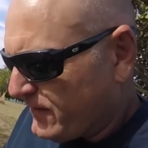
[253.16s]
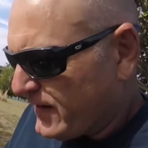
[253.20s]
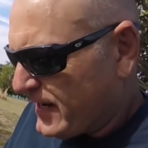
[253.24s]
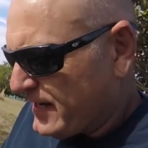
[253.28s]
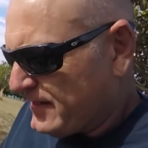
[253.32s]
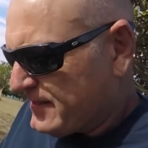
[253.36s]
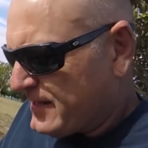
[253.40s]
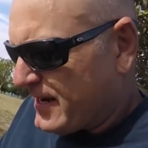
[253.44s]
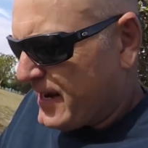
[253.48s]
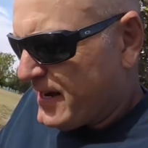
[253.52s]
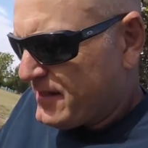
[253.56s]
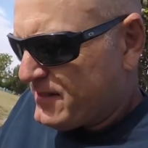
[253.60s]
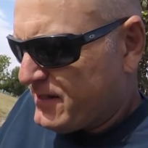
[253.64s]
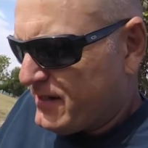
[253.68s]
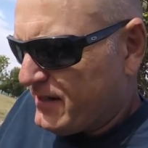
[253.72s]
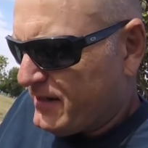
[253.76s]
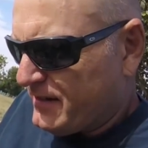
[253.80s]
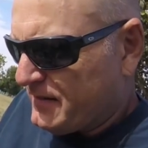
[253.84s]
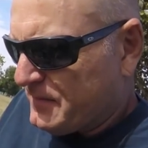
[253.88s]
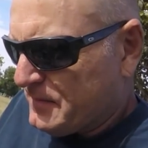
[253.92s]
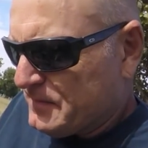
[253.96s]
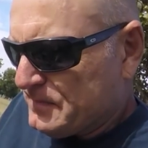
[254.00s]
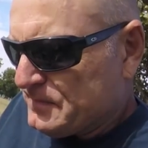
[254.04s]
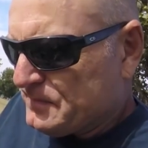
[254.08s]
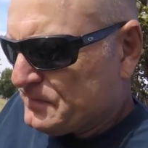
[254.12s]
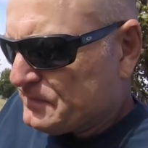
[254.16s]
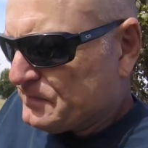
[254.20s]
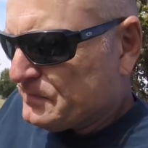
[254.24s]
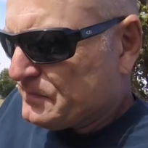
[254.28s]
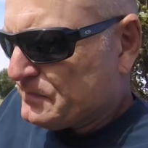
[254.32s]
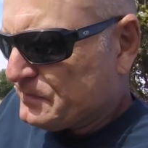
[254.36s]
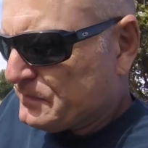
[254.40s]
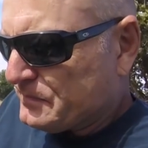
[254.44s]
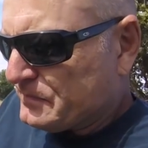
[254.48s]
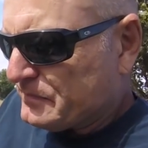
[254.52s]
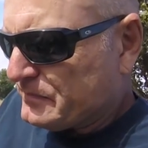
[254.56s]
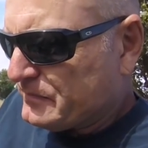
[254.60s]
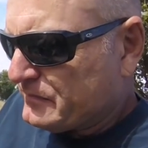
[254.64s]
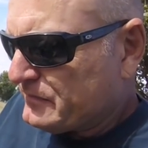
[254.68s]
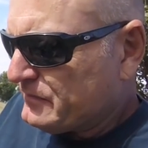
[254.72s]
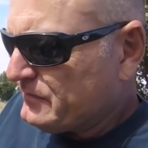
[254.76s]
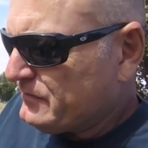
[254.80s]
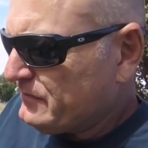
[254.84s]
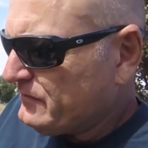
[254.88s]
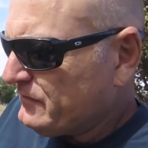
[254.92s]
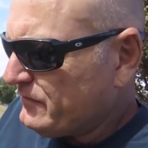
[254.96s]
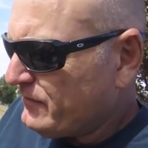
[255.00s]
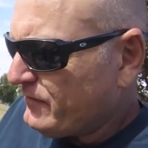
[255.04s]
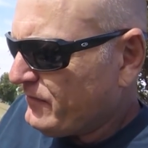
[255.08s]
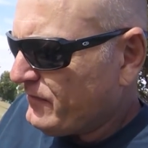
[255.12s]
that was one of my favorite bit too.
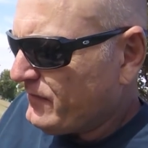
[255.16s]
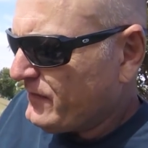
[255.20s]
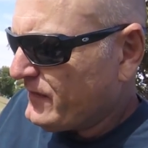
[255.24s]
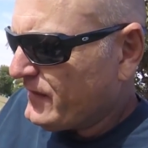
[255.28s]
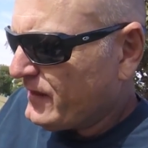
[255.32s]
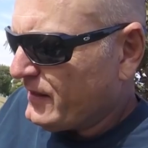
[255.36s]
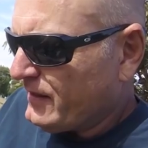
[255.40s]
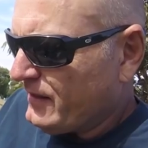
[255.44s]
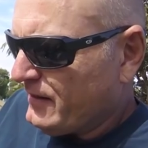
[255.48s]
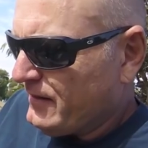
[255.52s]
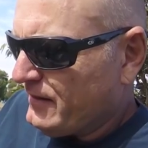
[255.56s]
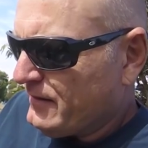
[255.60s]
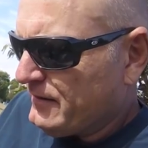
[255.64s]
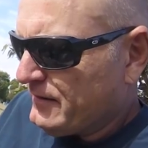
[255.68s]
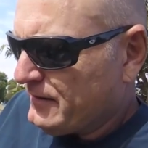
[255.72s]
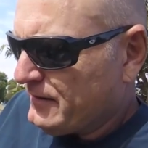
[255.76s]
Ready, you know, like